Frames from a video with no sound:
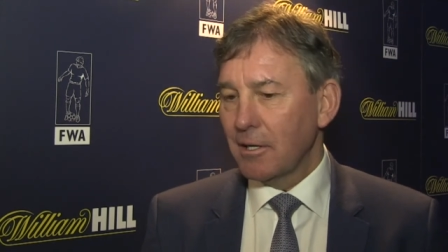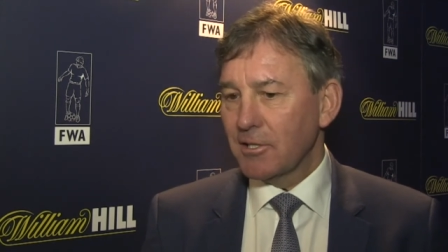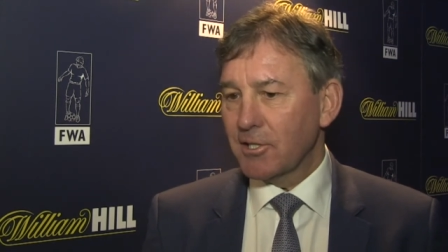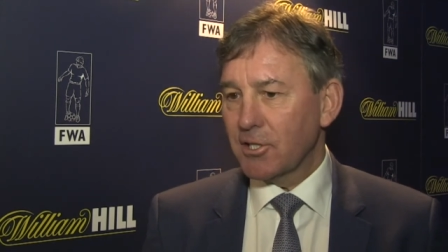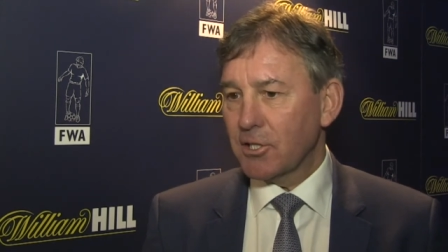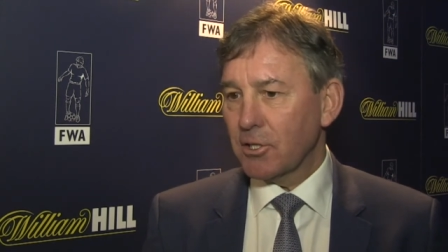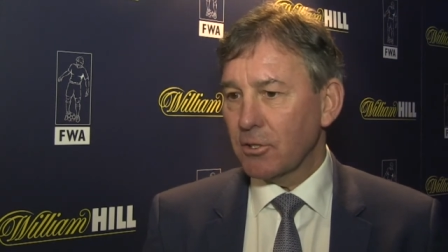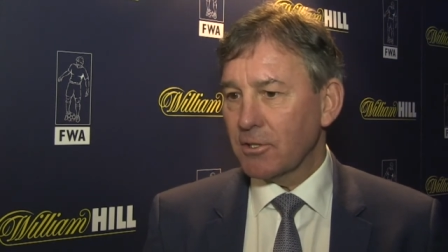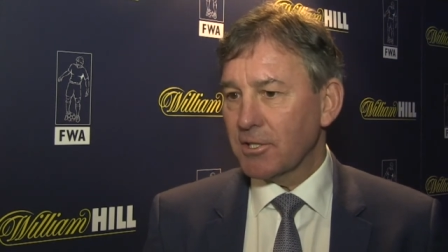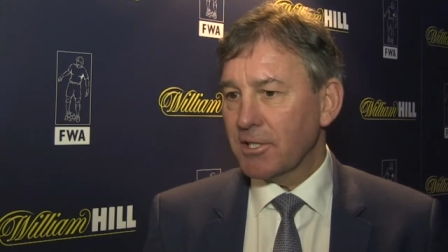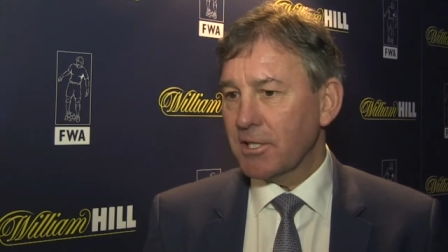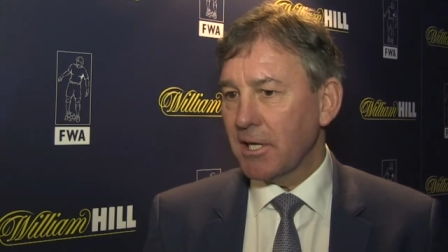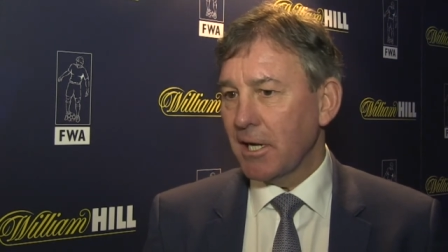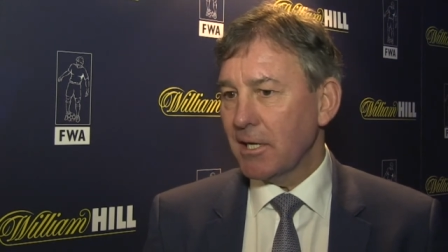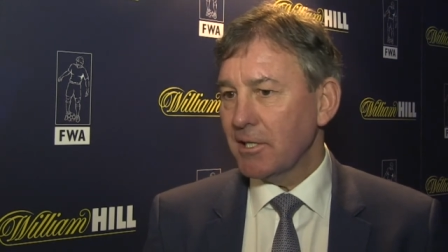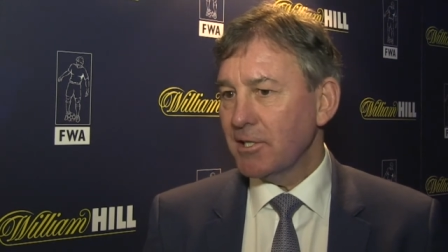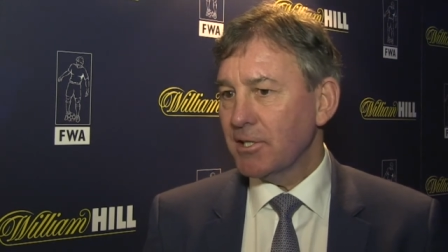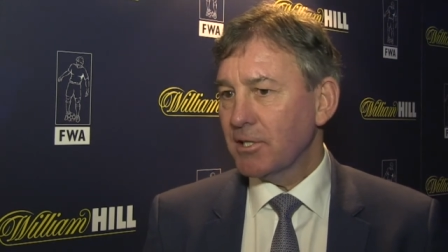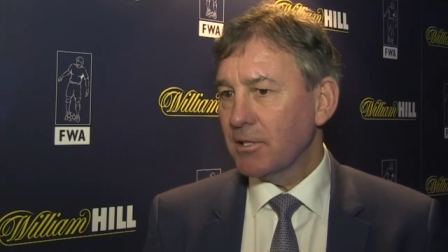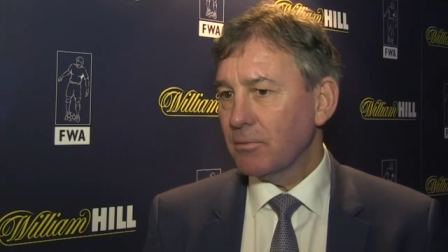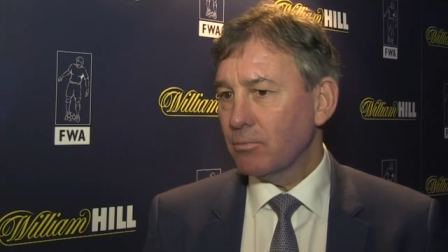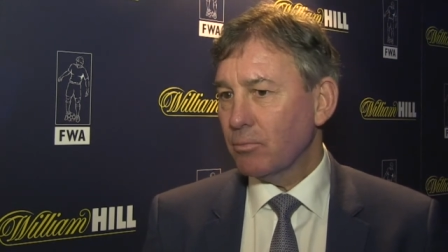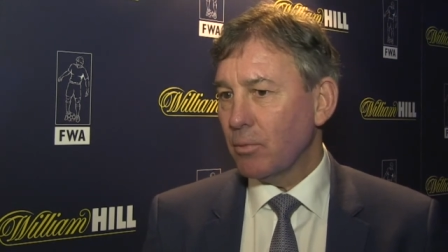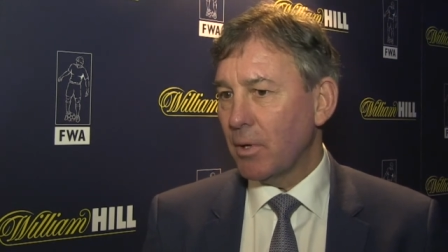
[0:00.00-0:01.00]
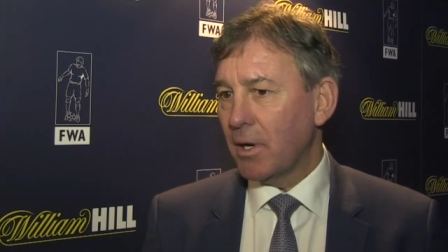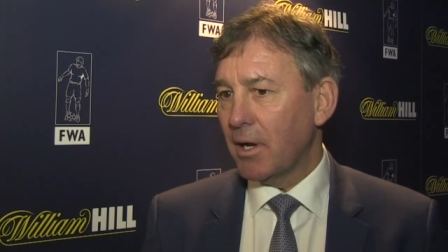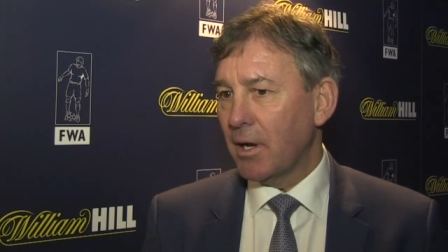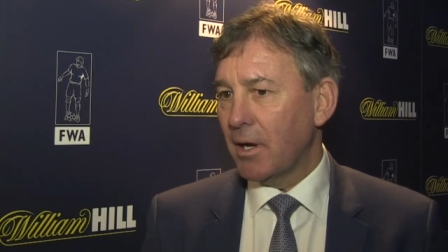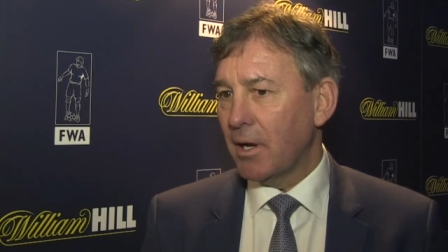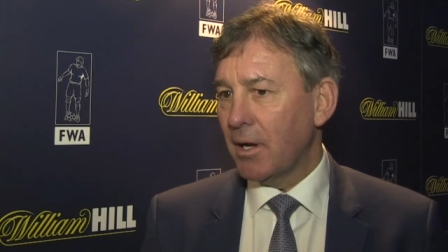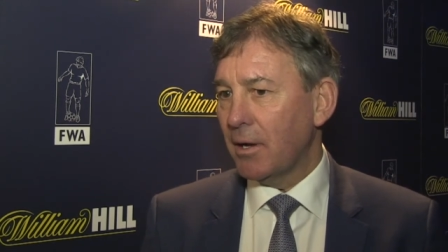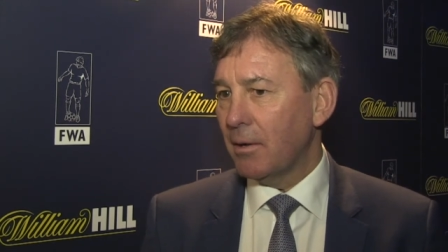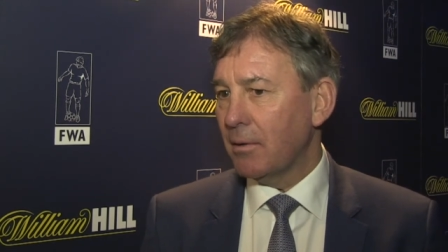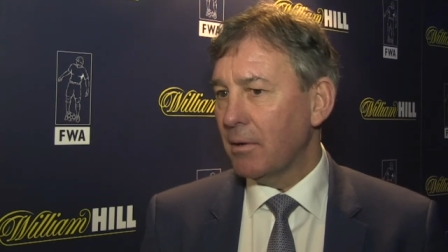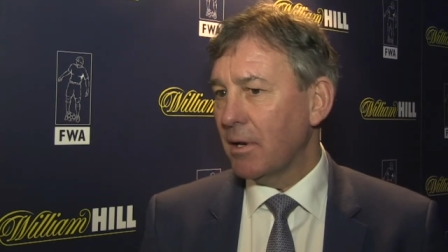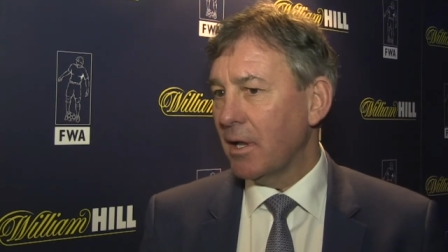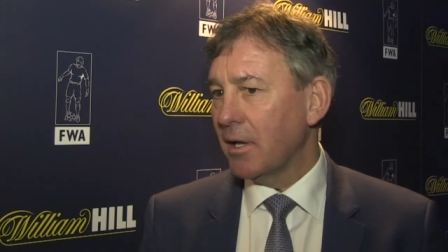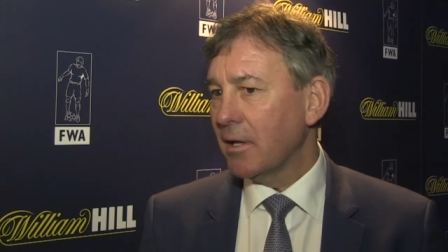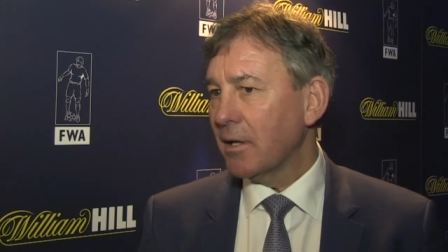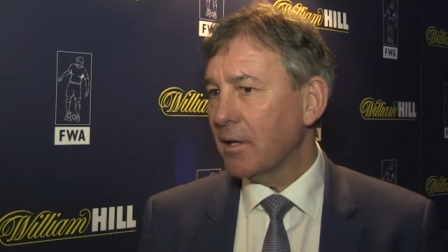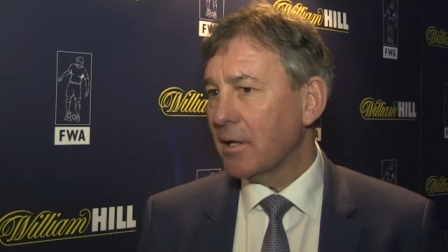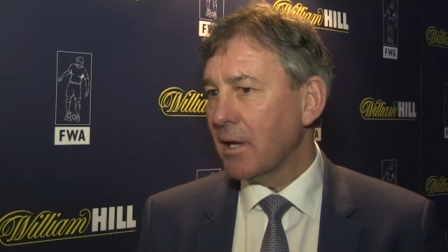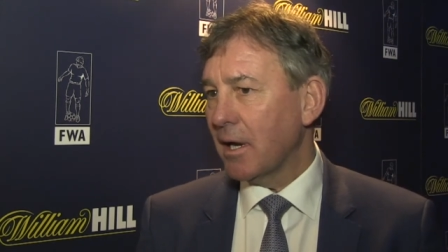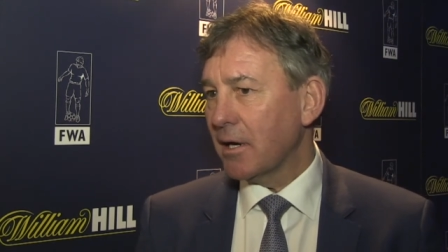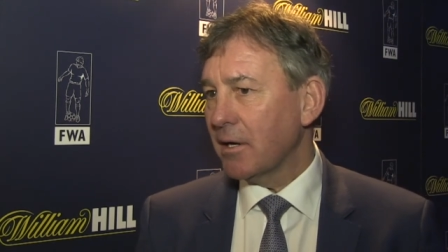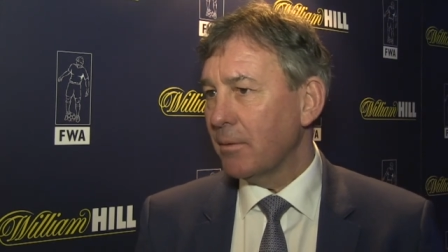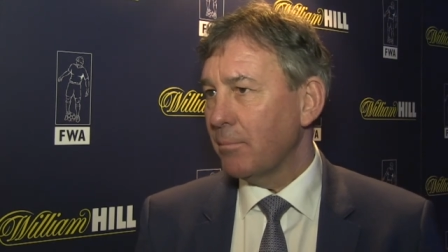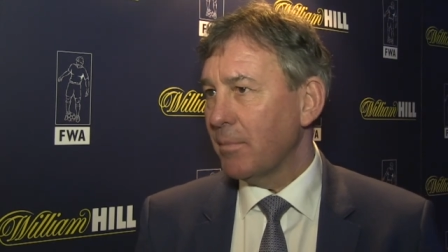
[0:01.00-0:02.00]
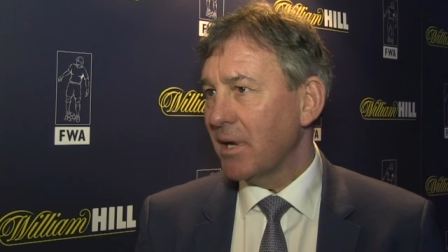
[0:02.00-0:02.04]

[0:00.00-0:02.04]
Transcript: success, where like Gary